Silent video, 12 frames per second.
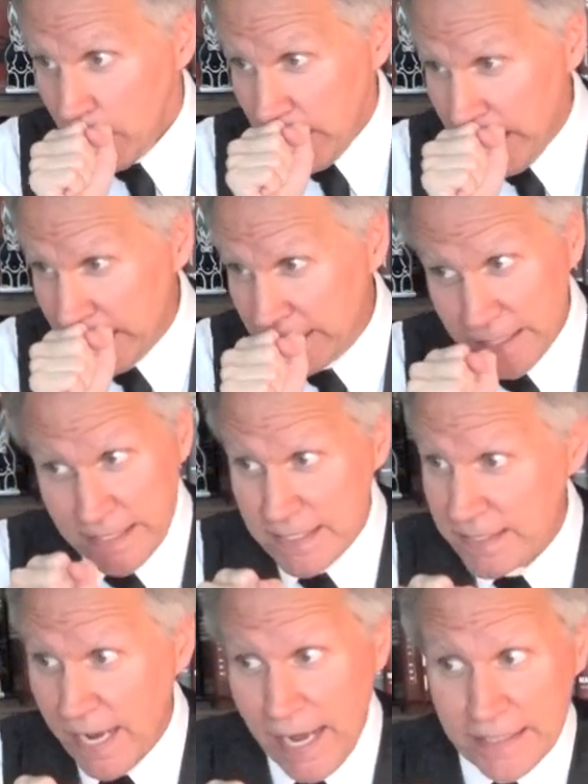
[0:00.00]

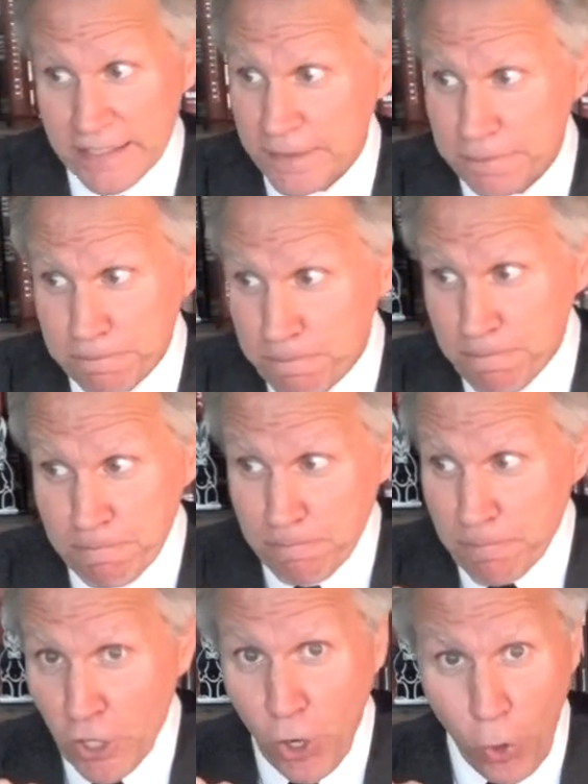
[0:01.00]
it's not
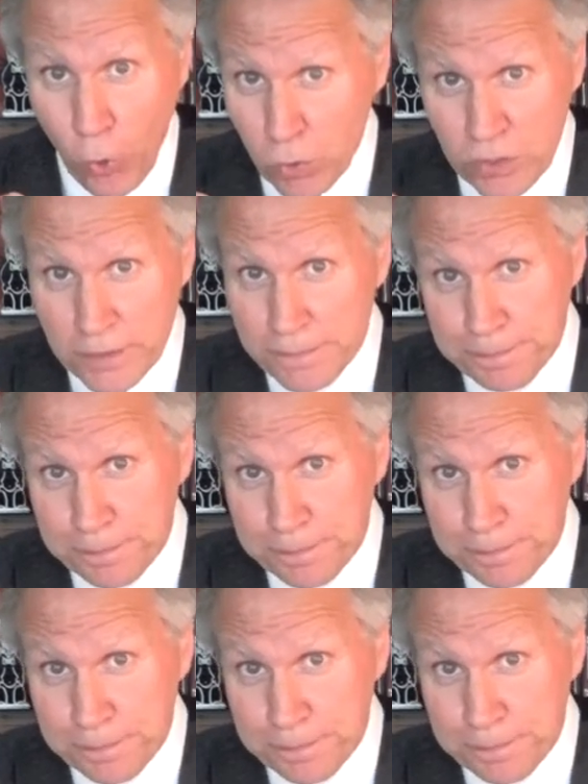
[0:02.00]
cold.